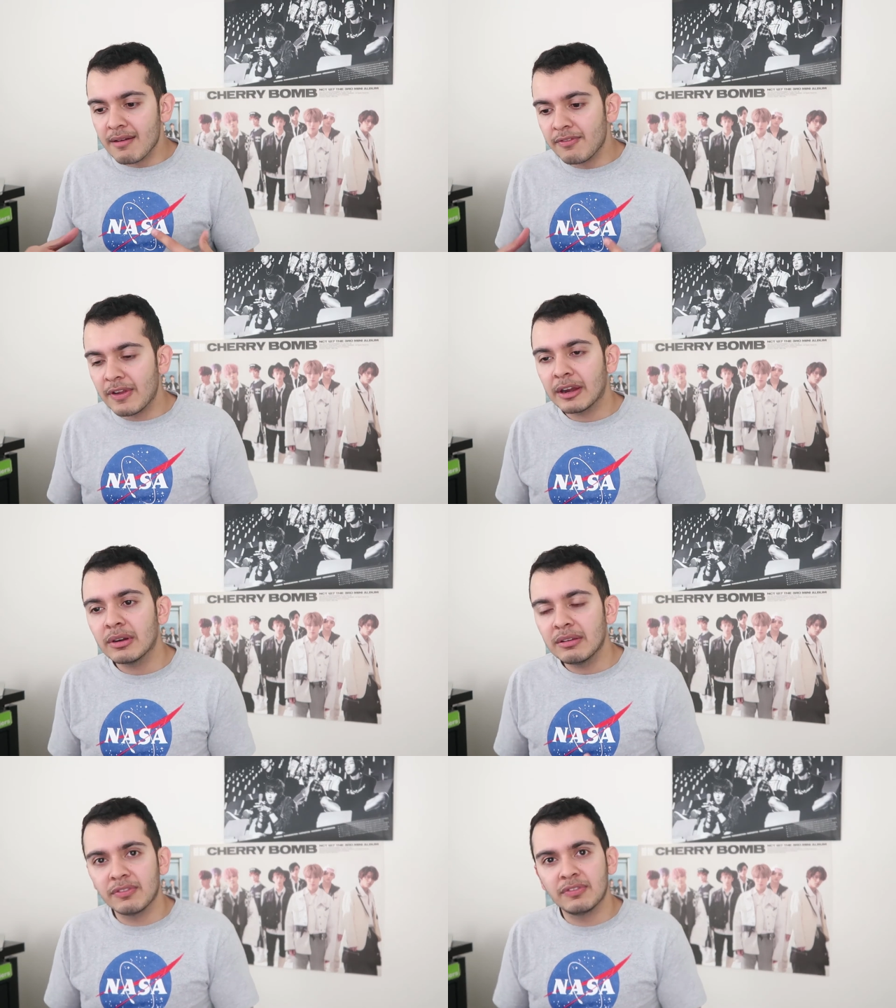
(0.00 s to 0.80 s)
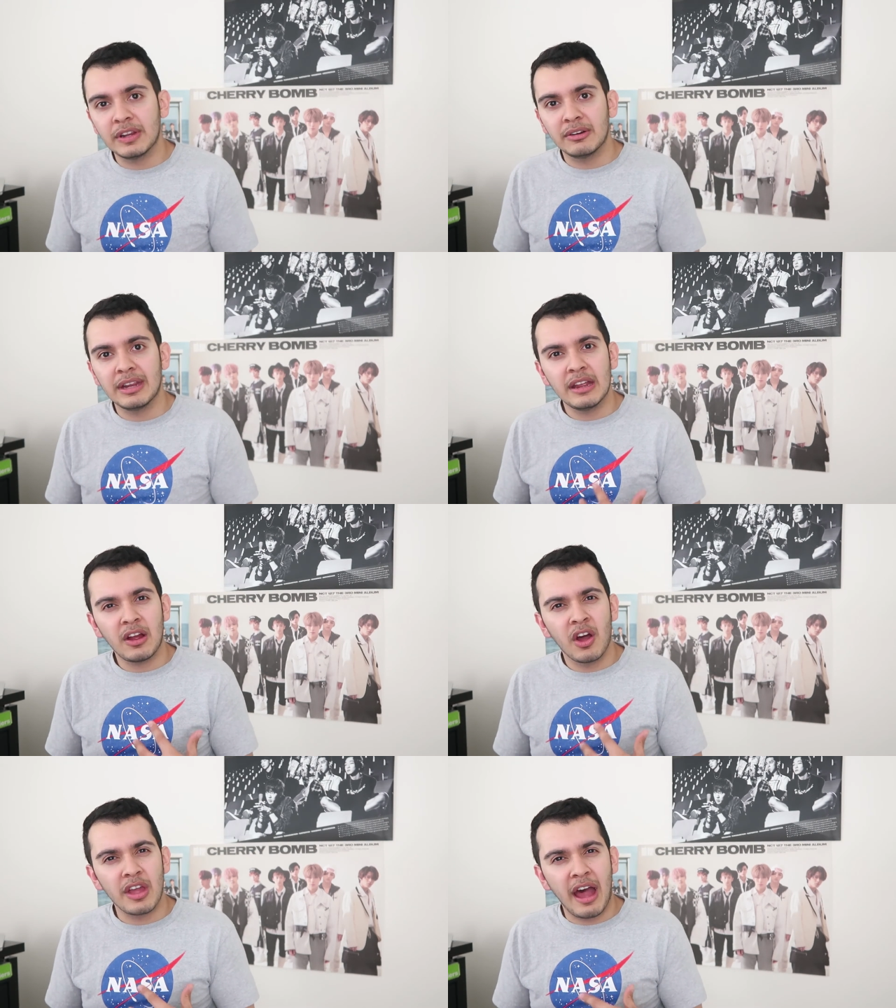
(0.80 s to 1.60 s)
very
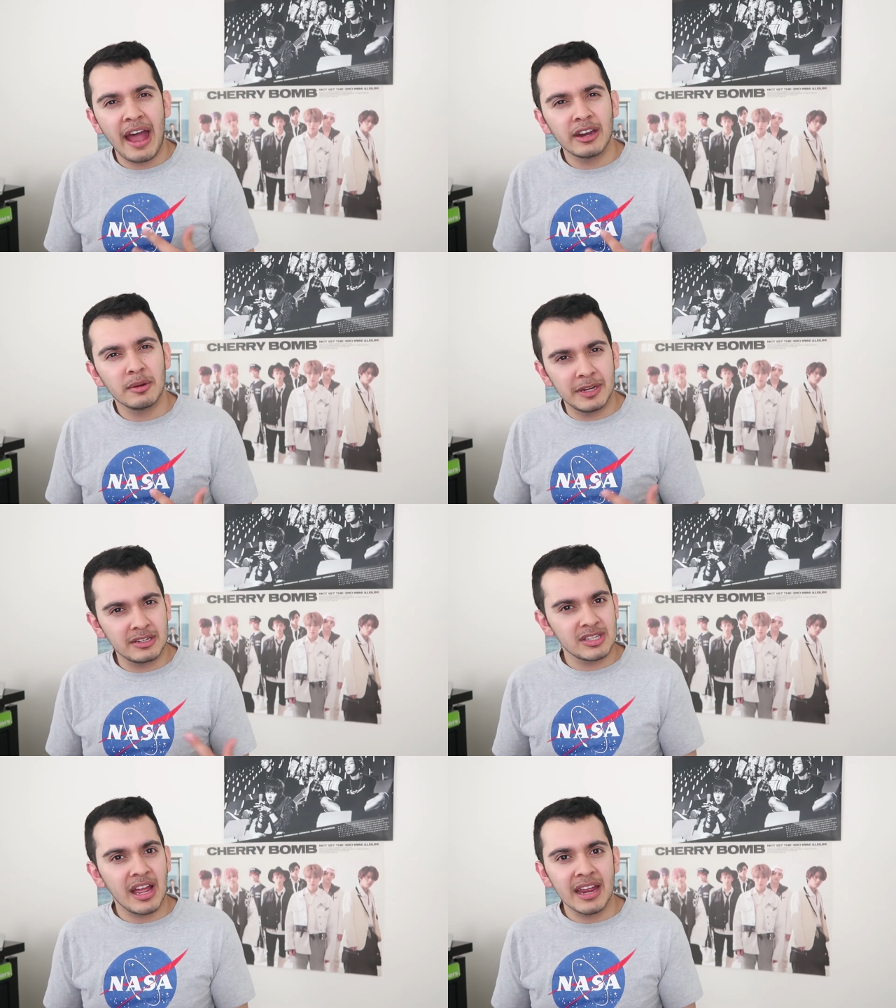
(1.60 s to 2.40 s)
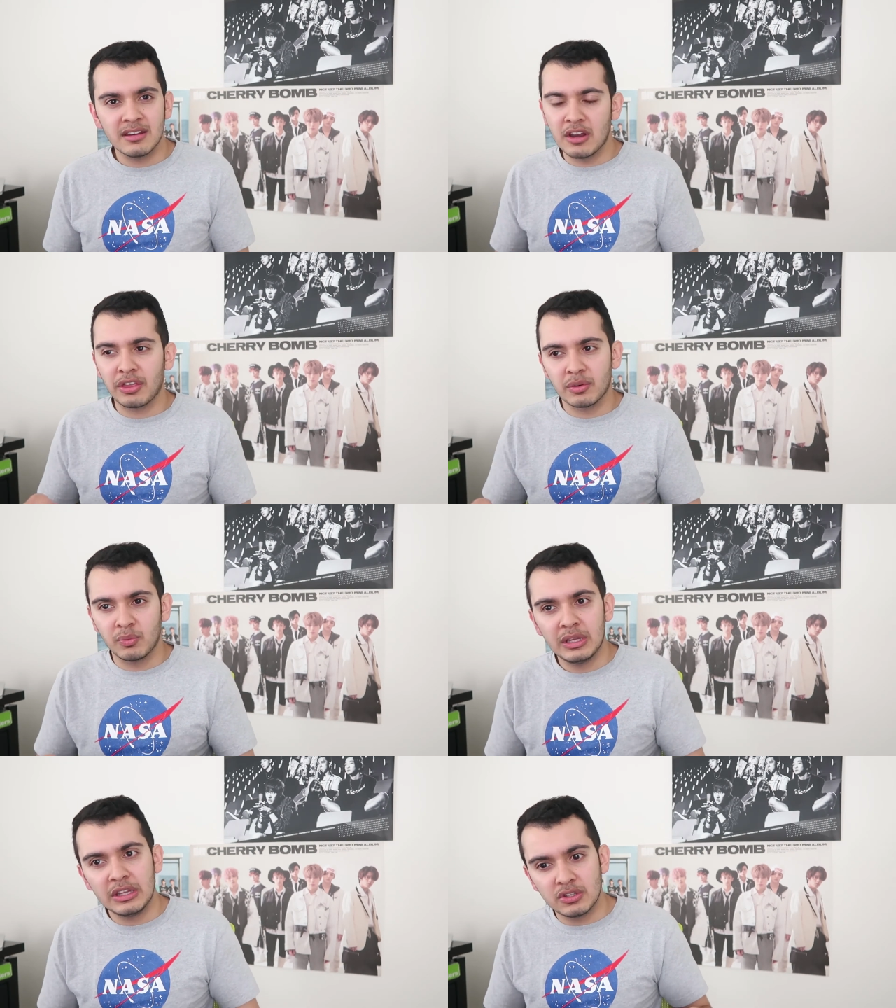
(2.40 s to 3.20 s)
very on the higher pitch side nothing
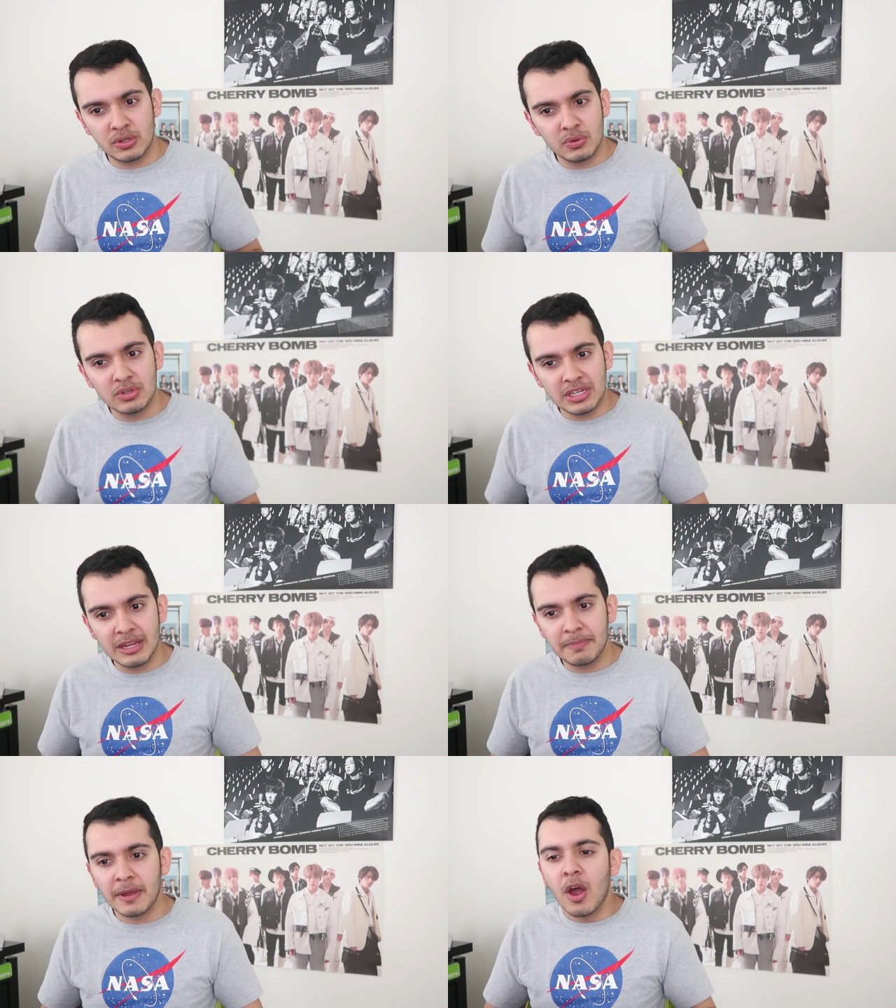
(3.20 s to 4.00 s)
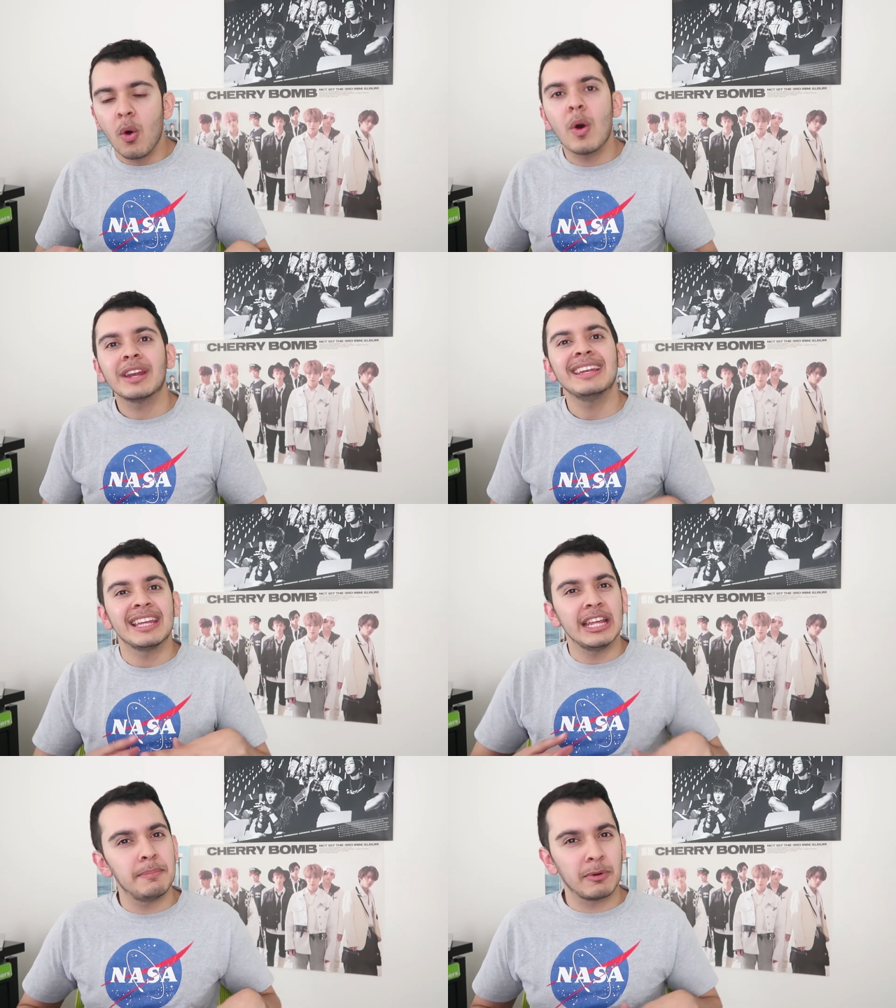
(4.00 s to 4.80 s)
really too deep wanting to
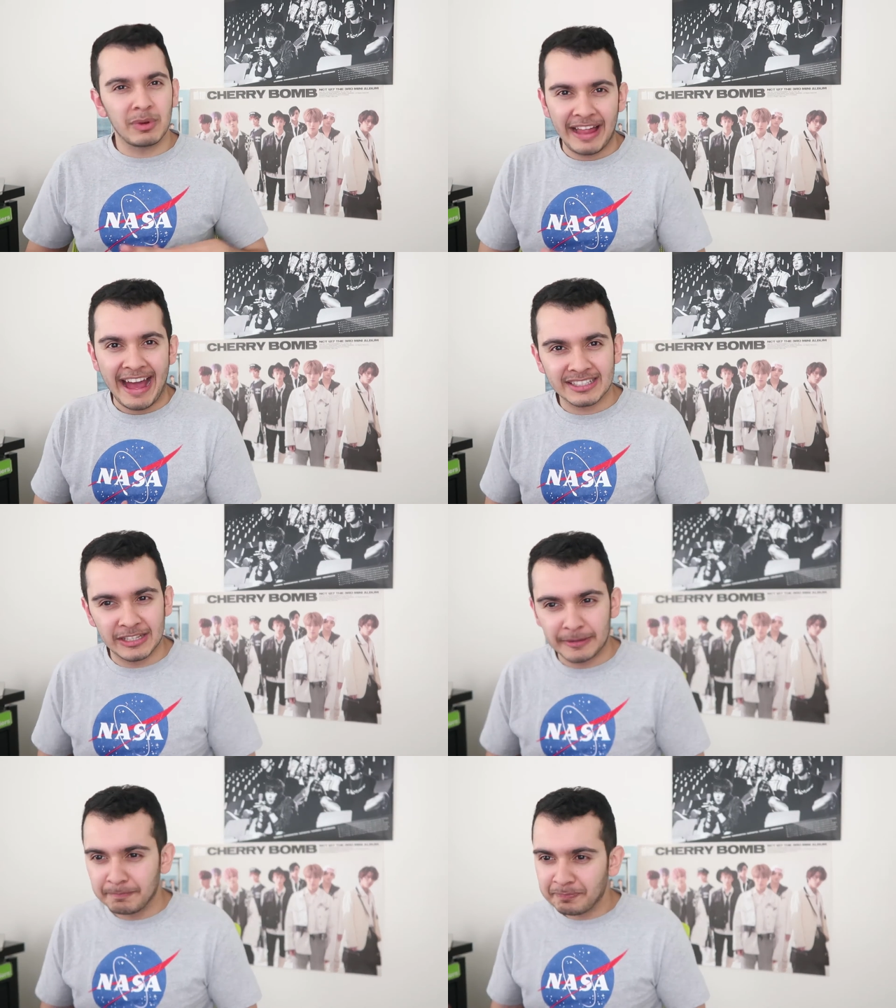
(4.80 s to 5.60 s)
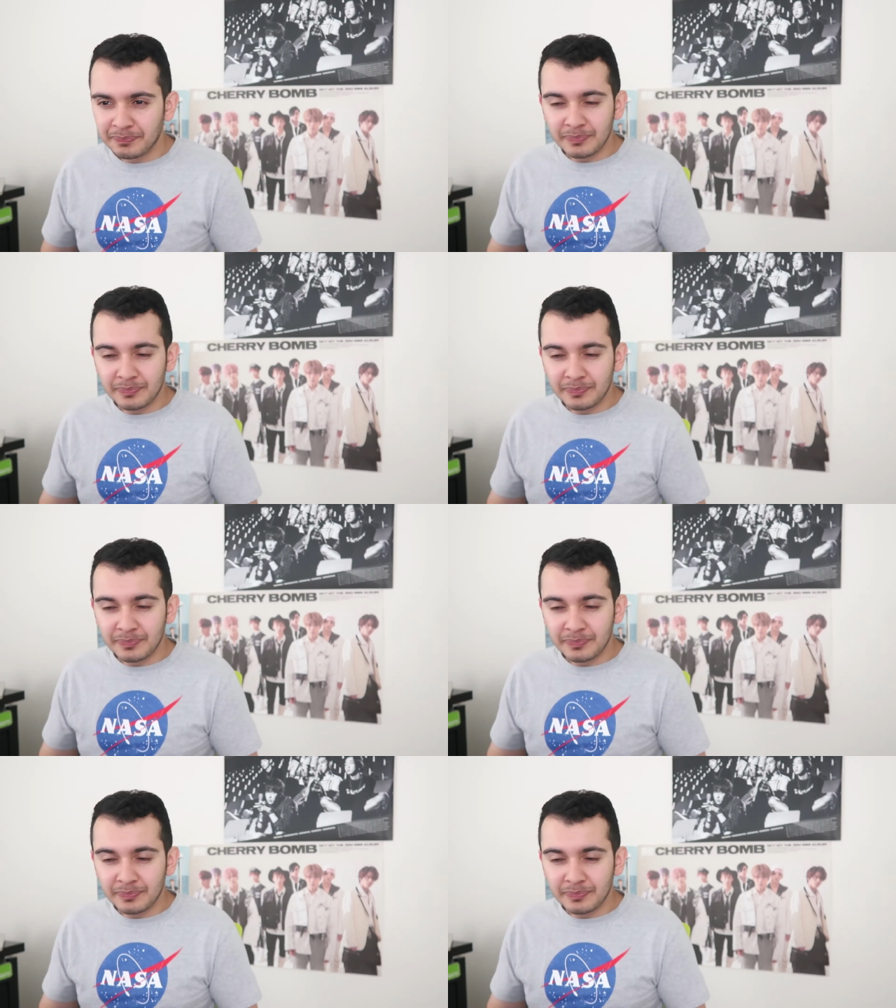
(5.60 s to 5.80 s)
keep it relaxing